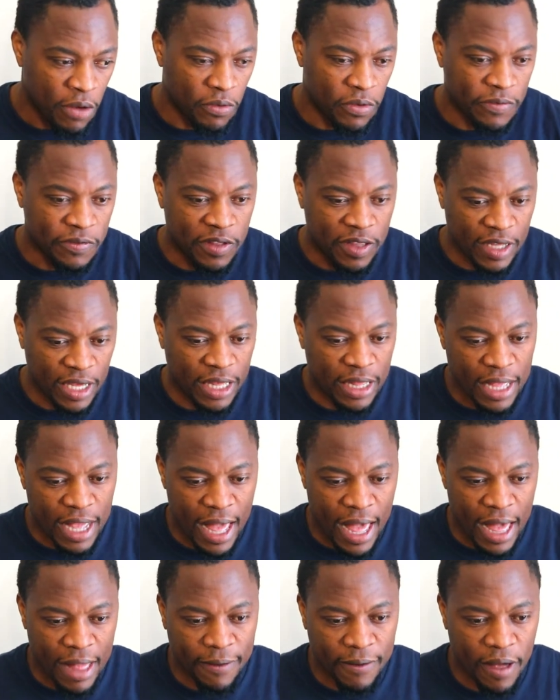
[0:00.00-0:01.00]
We've seen
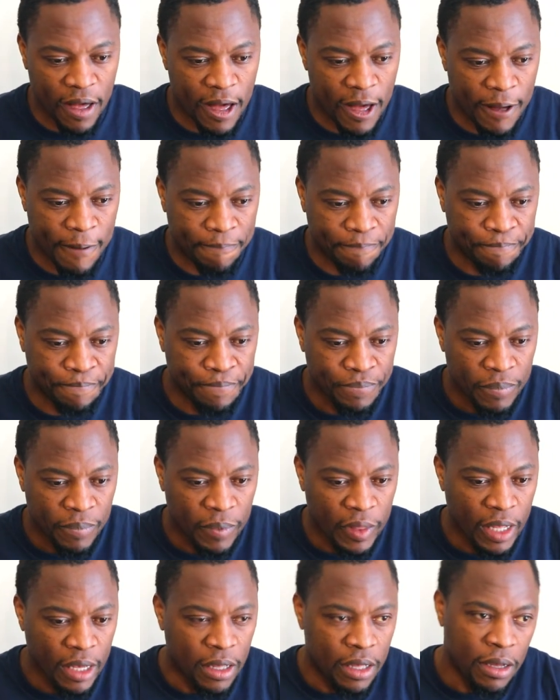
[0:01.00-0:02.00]
that um,
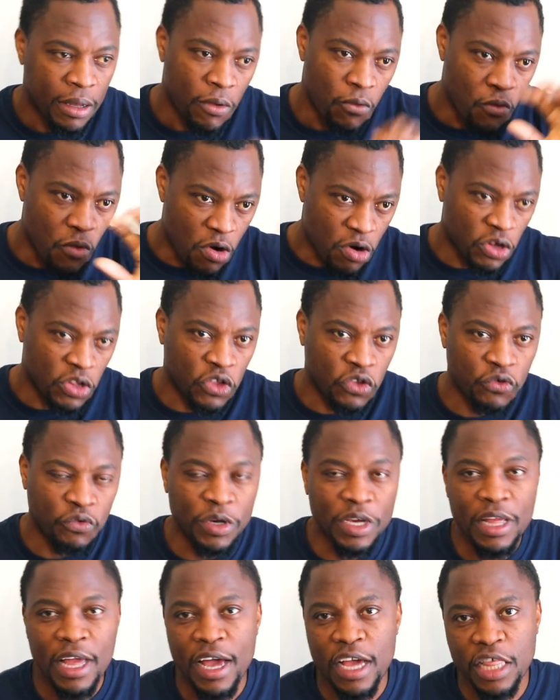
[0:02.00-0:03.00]
Wall
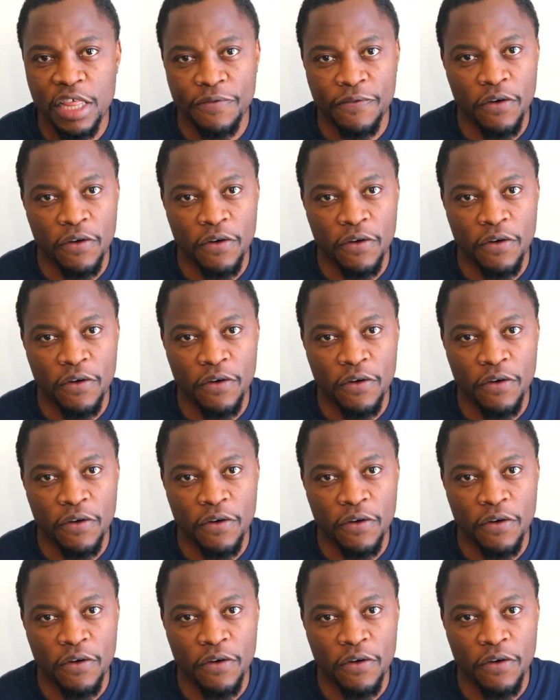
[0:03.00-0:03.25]
Street hedge